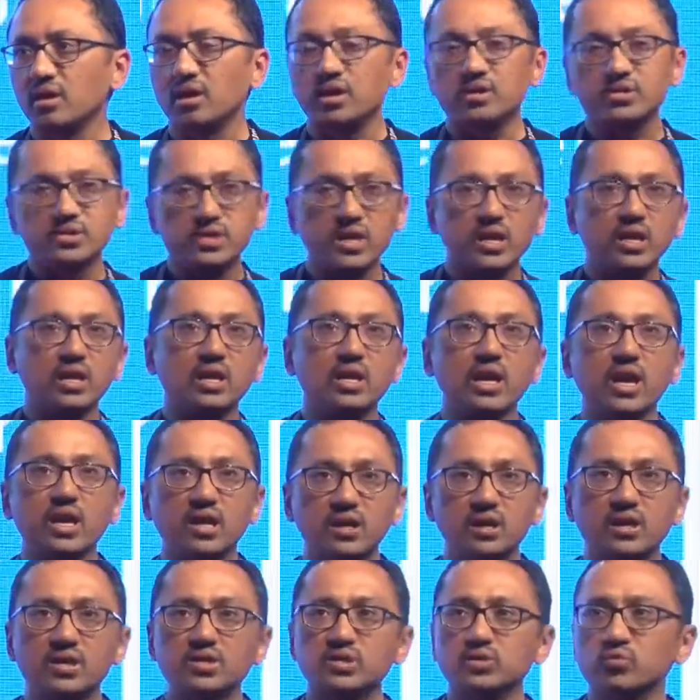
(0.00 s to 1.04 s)
A single
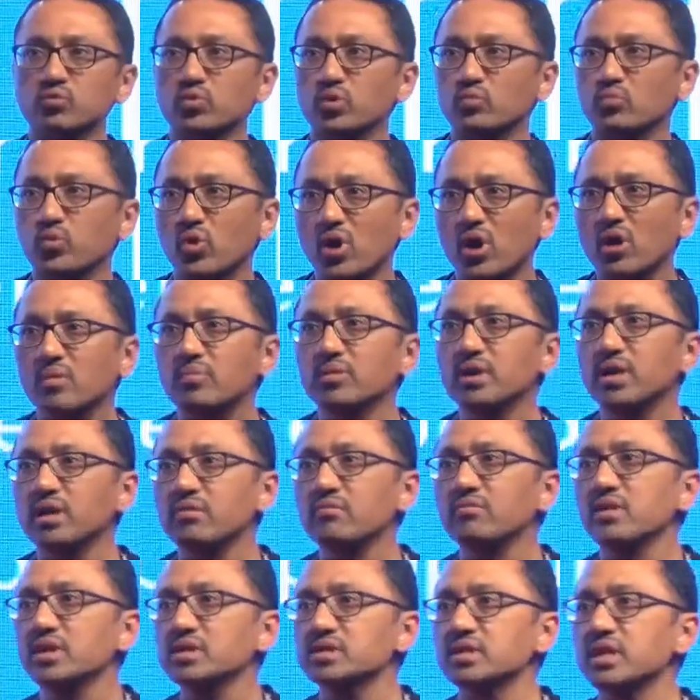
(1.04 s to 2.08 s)
analyst would probably
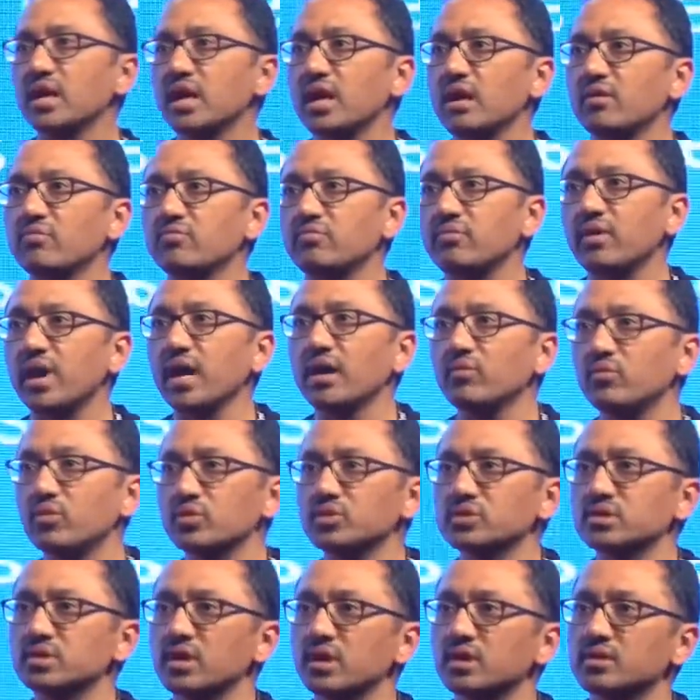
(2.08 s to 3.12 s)
investigate five
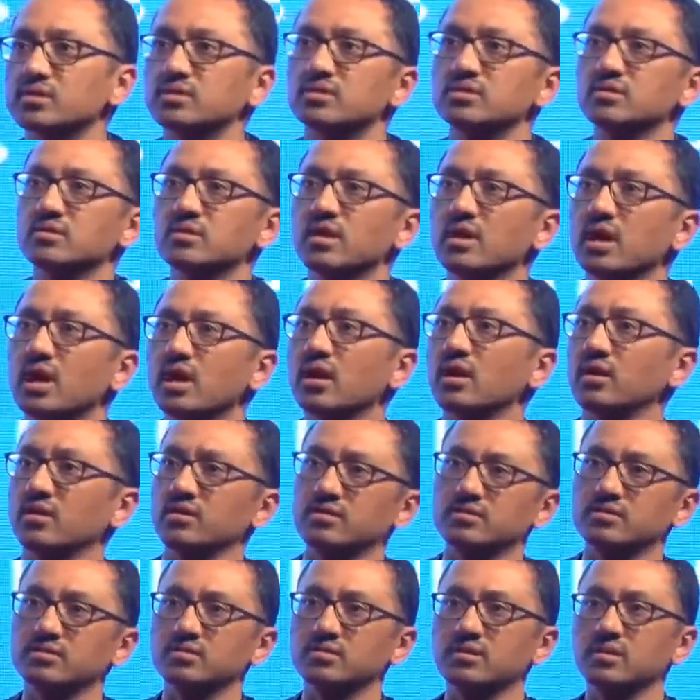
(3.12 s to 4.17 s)
to six
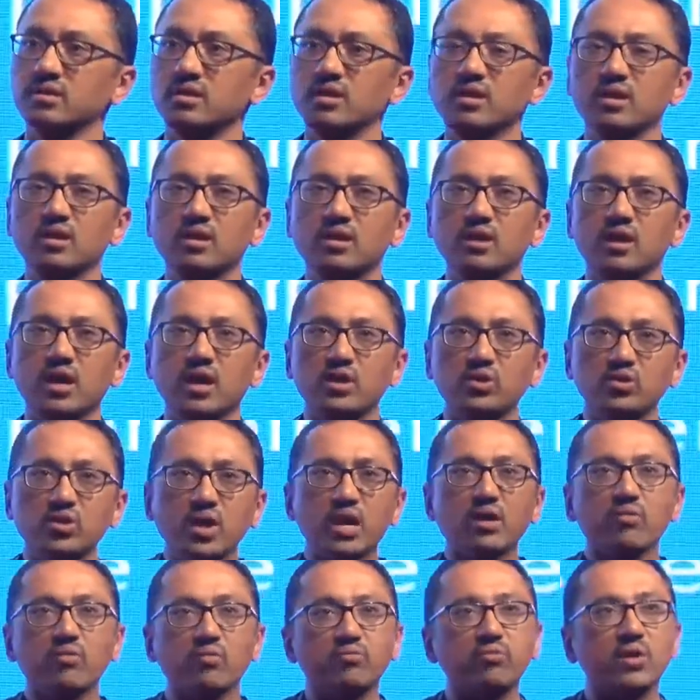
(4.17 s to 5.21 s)
alerts. And you
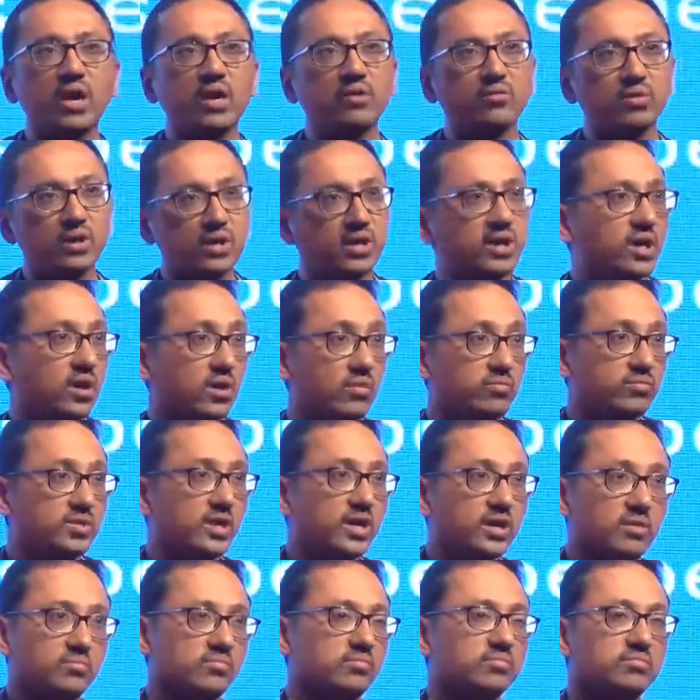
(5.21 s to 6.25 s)
have a 500 of
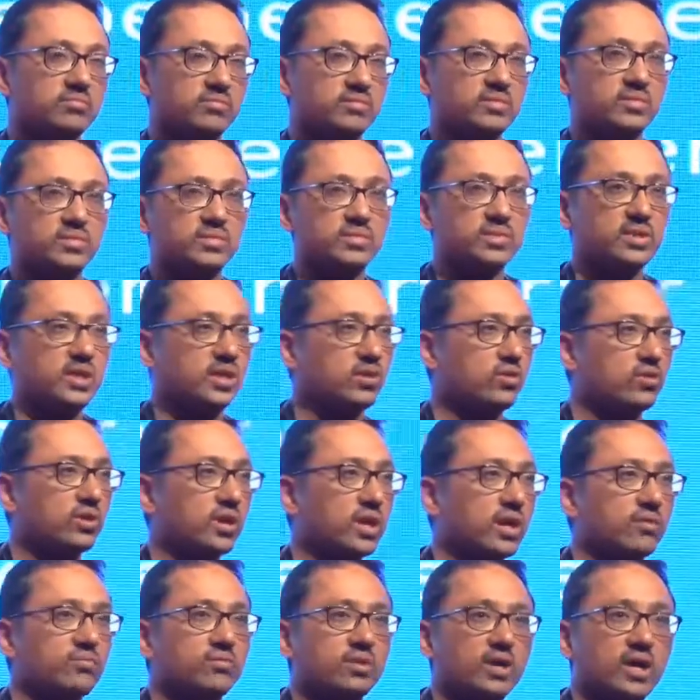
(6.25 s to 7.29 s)
them. They don't
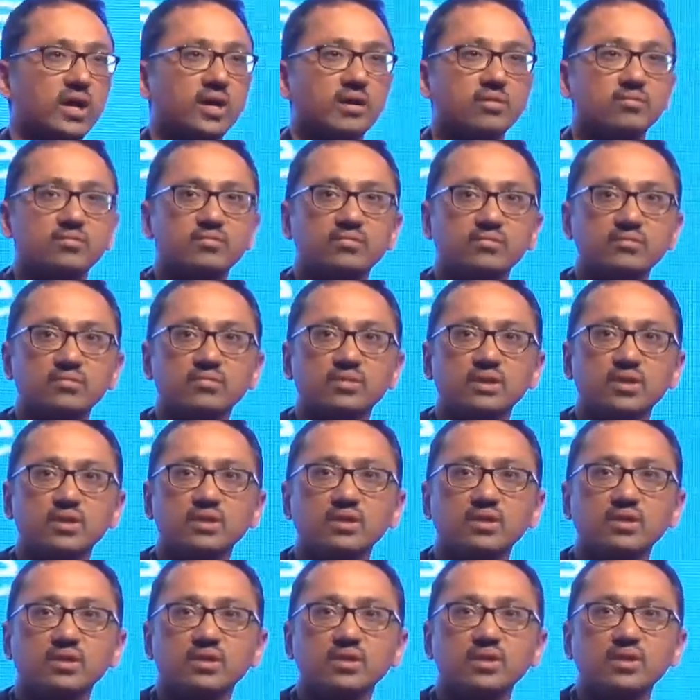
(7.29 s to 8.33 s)
have time.
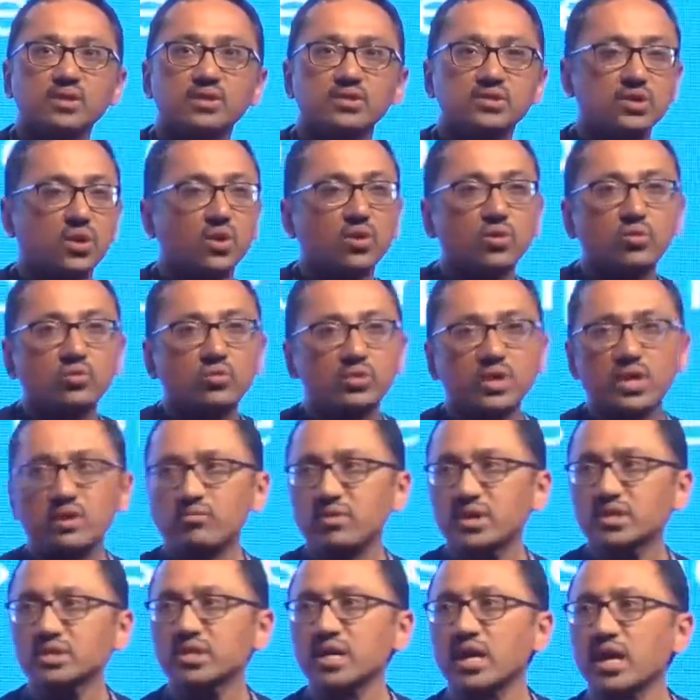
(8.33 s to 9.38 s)
So they
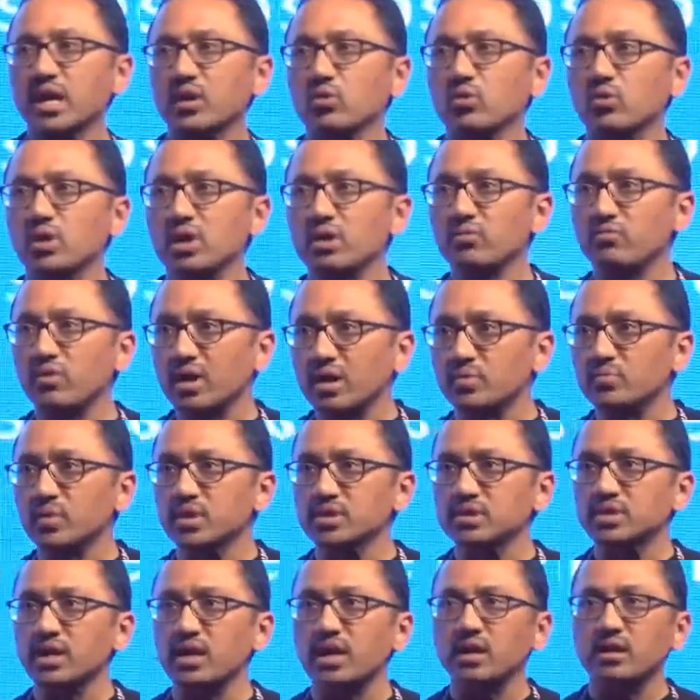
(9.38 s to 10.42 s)
investigate only
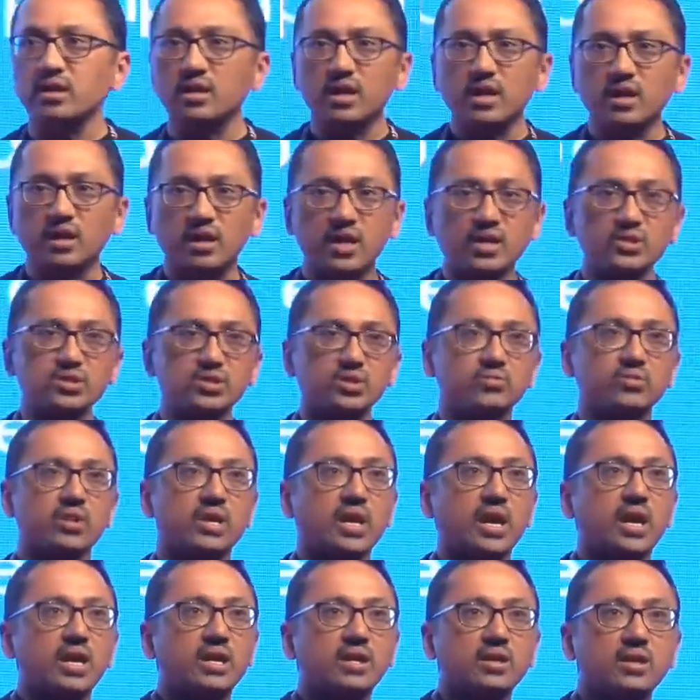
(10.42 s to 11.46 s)
1% and rest of the
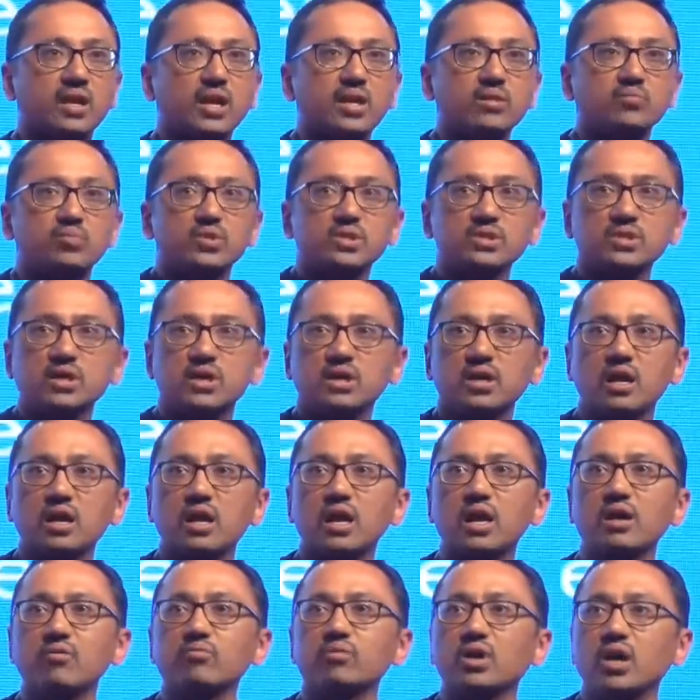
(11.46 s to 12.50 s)
99% are
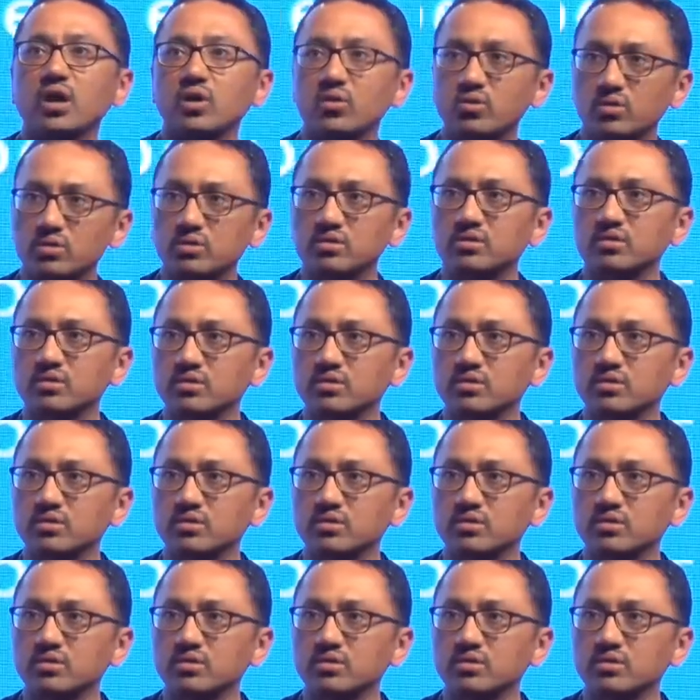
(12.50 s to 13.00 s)
left out.